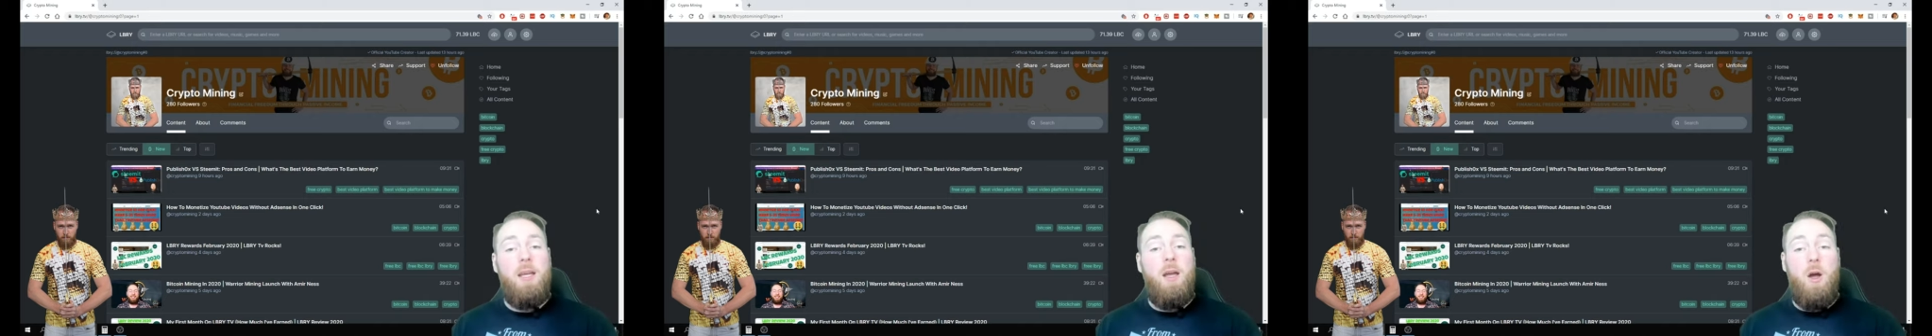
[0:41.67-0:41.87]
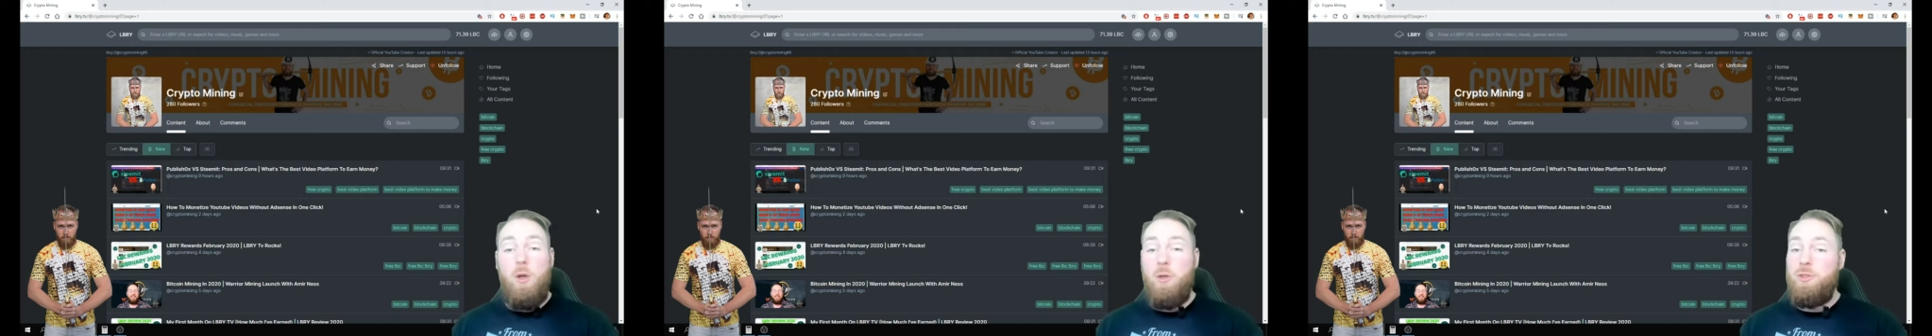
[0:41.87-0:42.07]

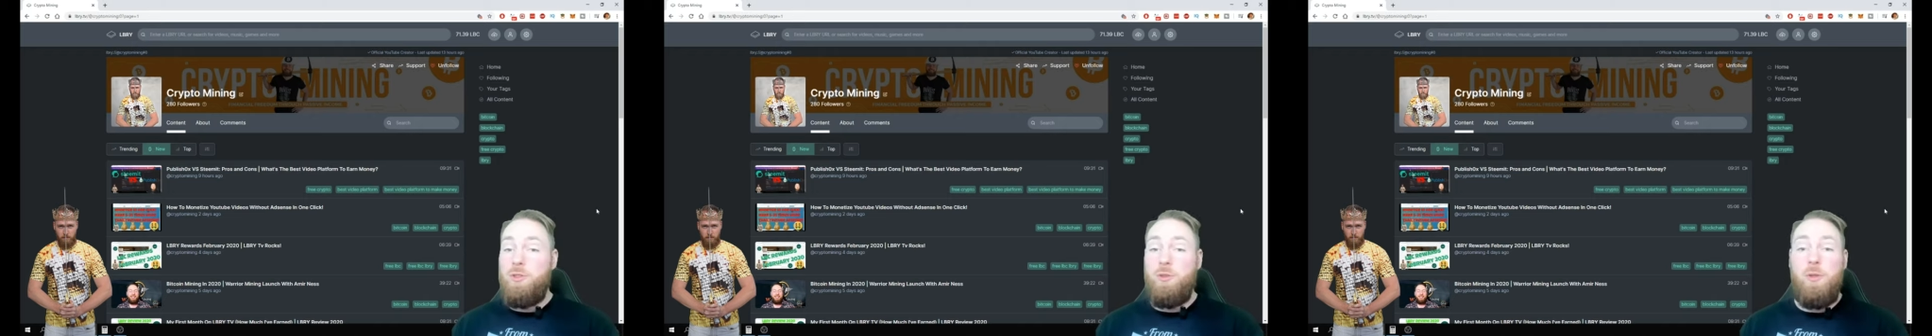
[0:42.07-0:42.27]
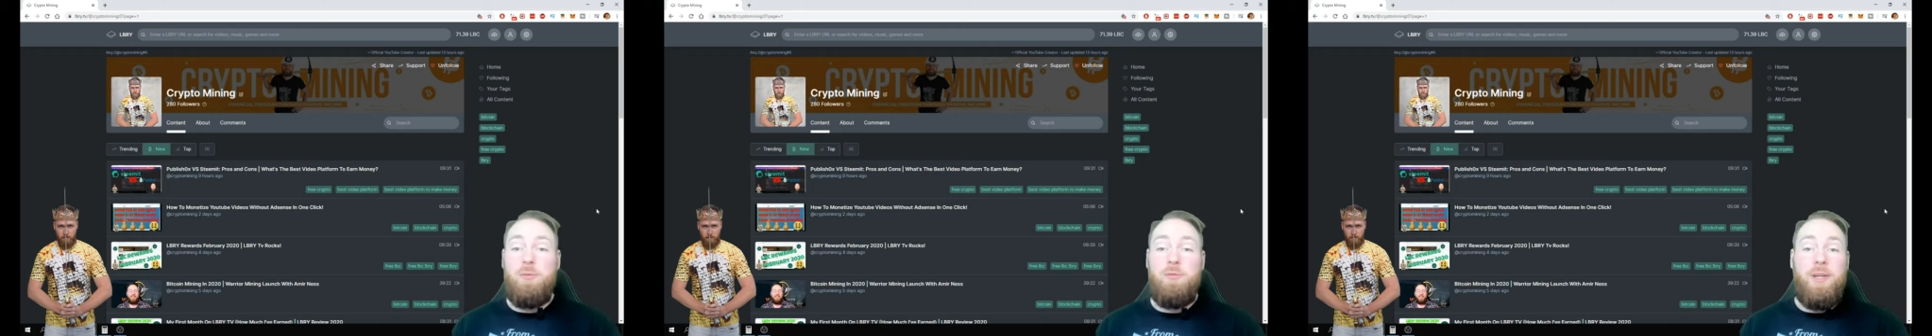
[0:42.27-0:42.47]

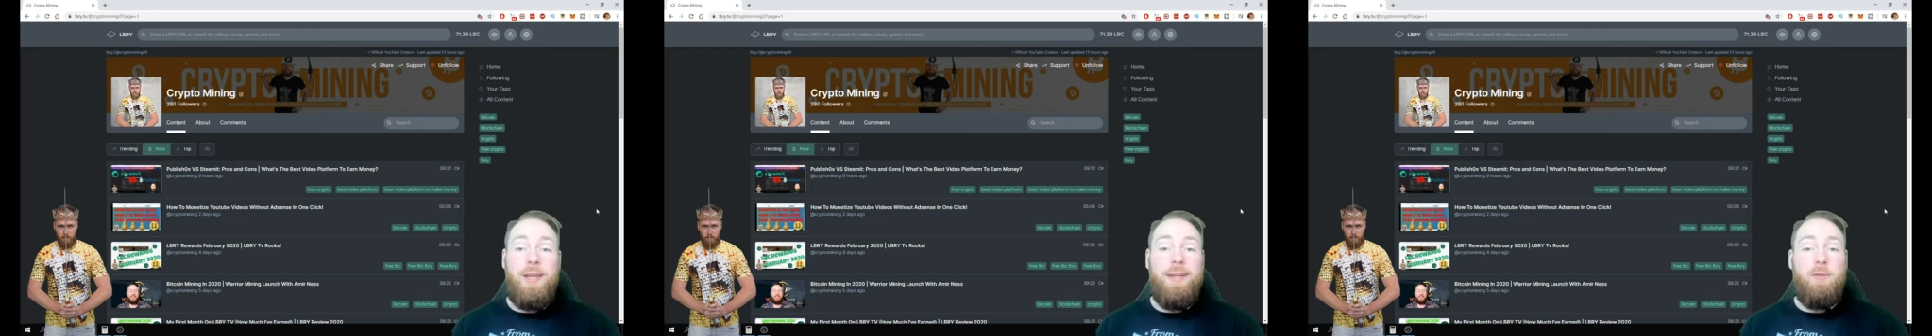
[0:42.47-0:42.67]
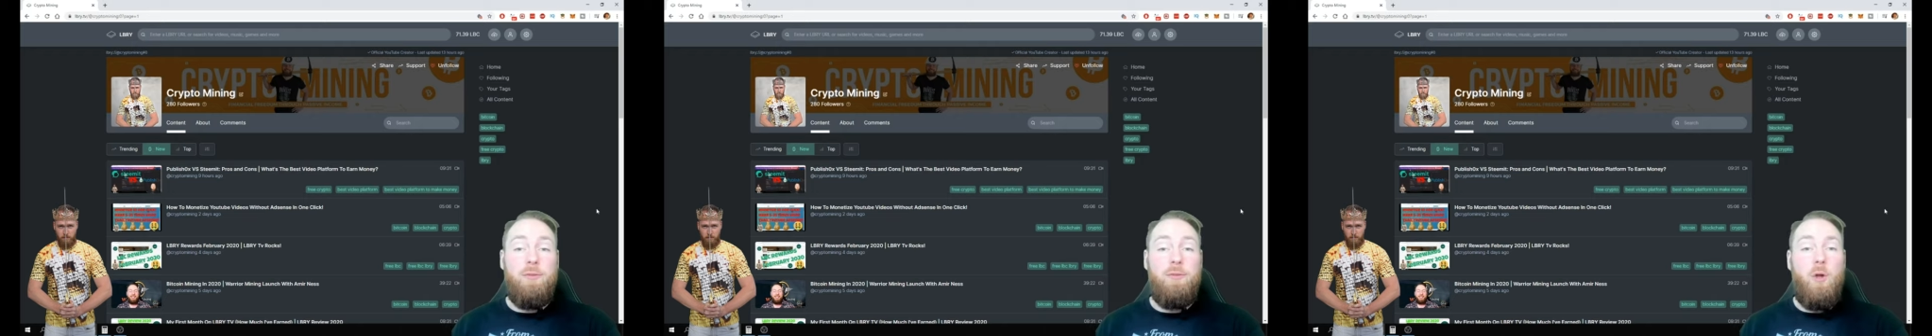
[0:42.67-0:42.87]
Also, don't
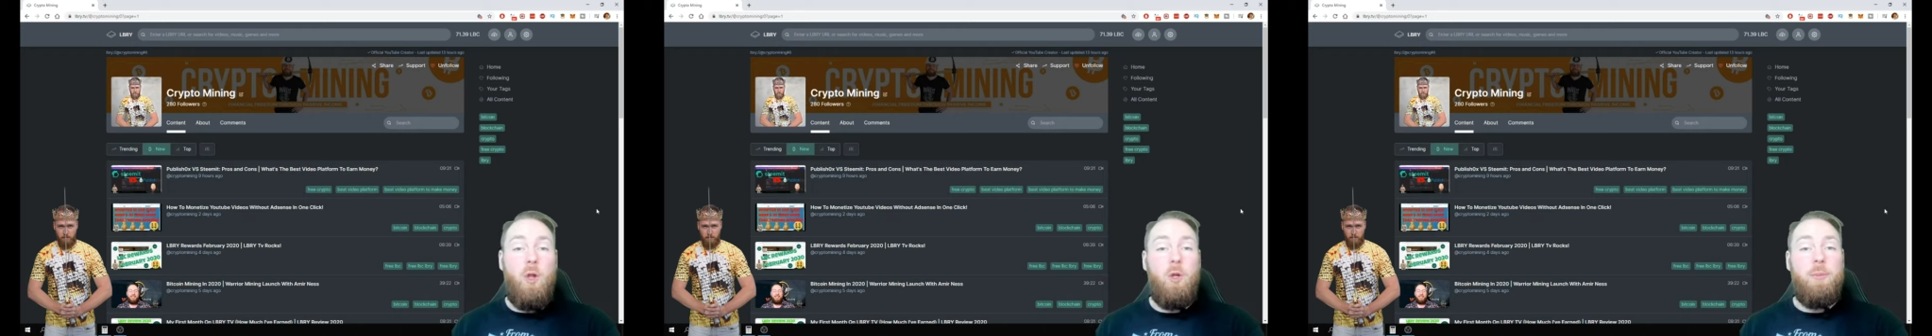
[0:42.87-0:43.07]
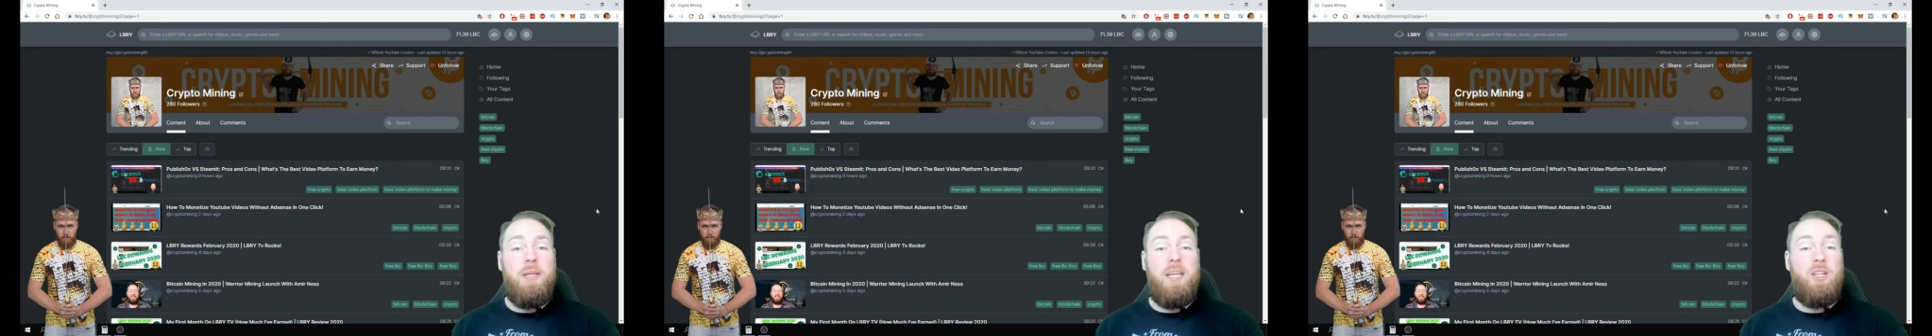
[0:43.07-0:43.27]
forget to
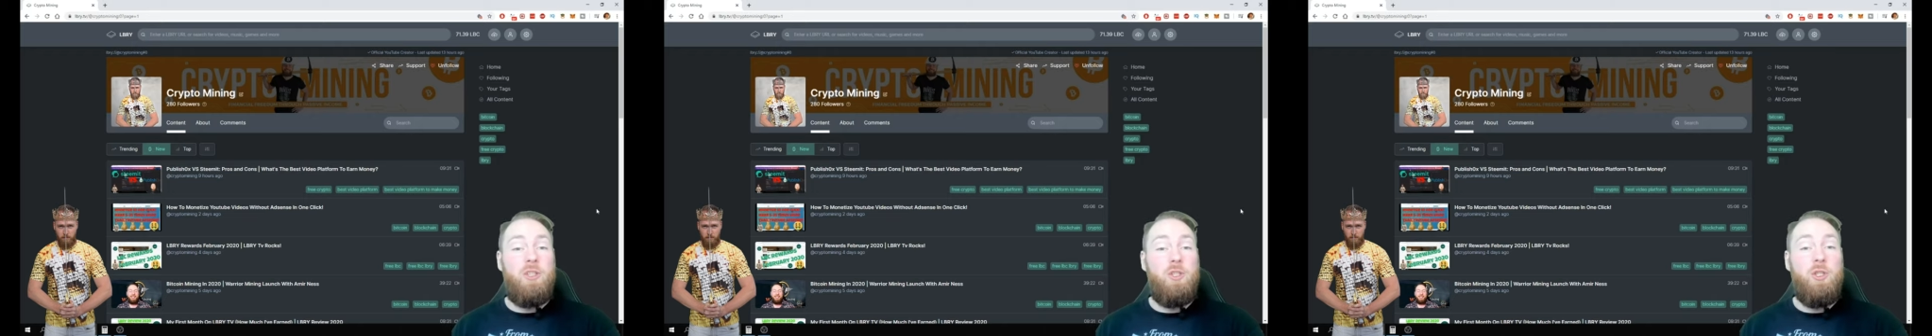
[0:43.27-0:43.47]
follow me on